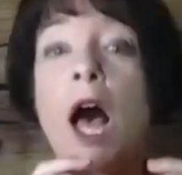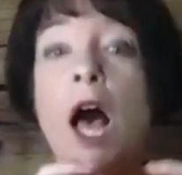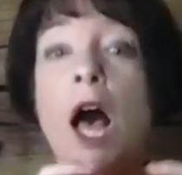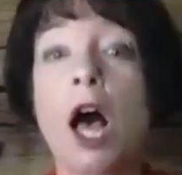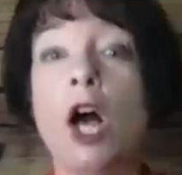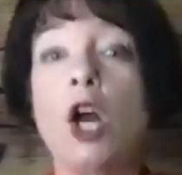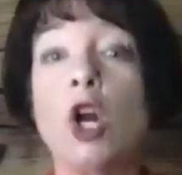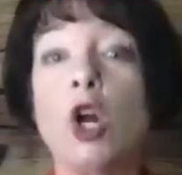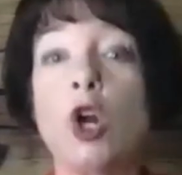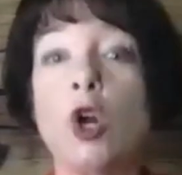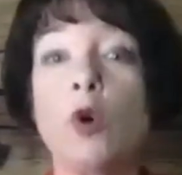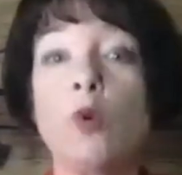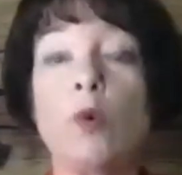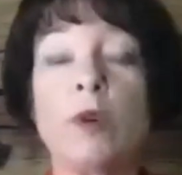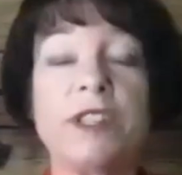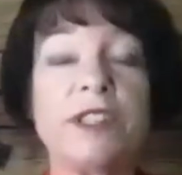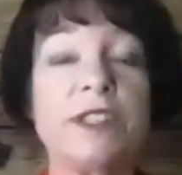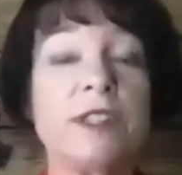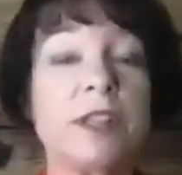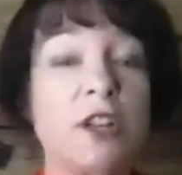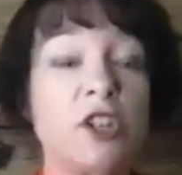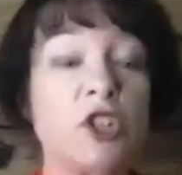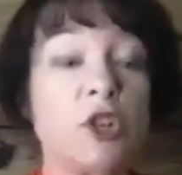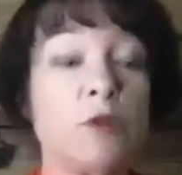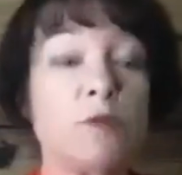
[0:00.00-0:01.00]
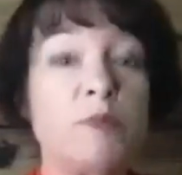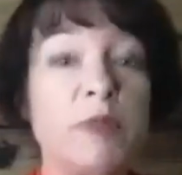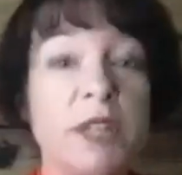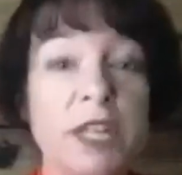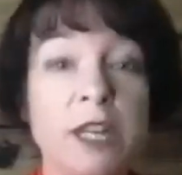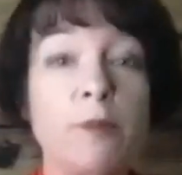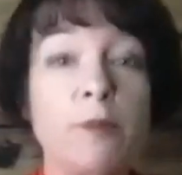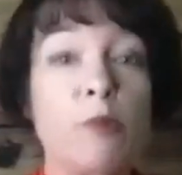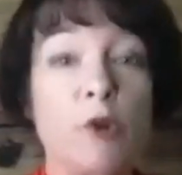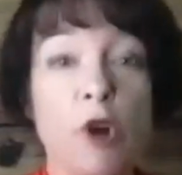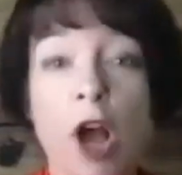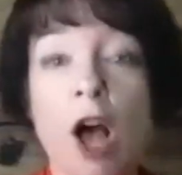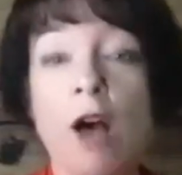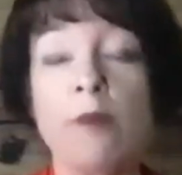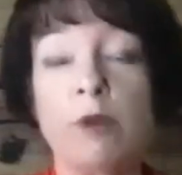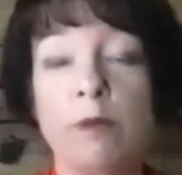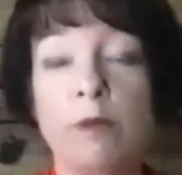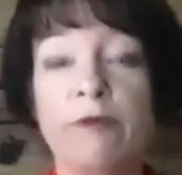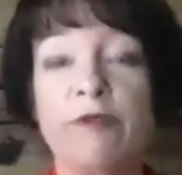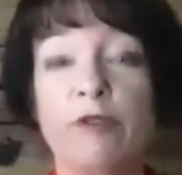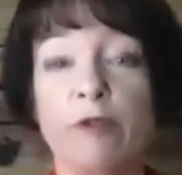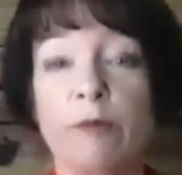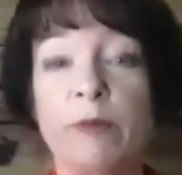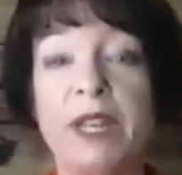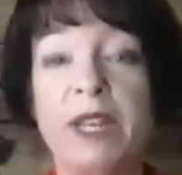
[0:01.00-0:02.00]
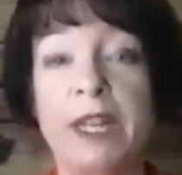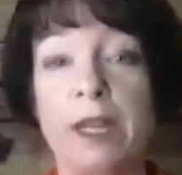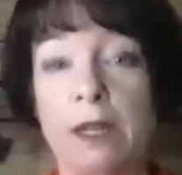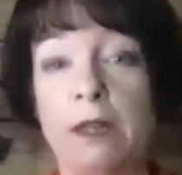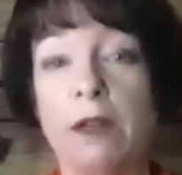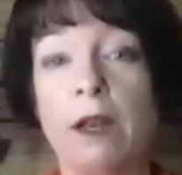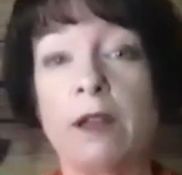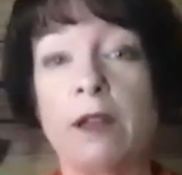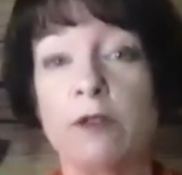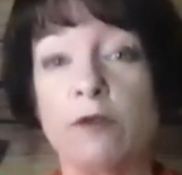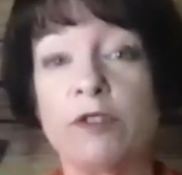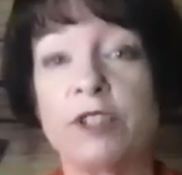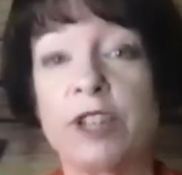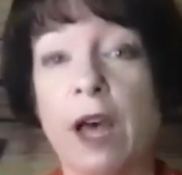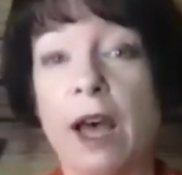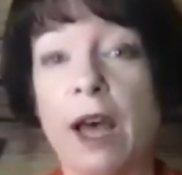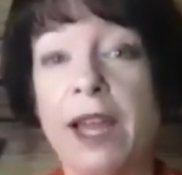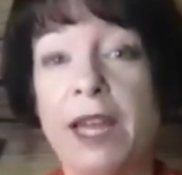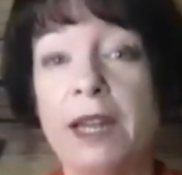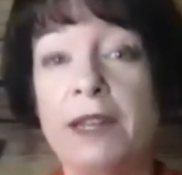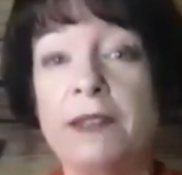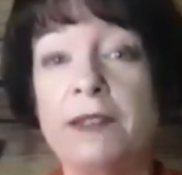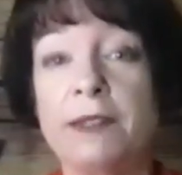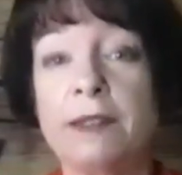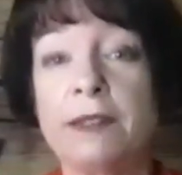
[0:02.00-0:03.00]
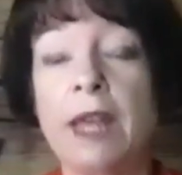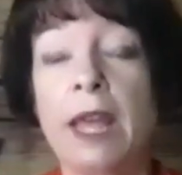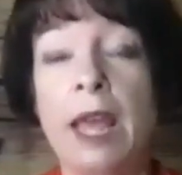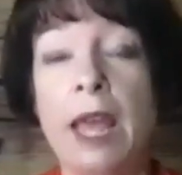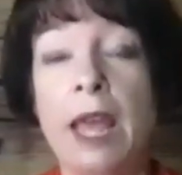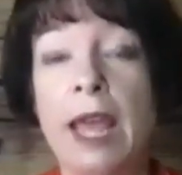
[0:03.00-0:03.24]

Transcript: hunger was such a big problem for me in other diets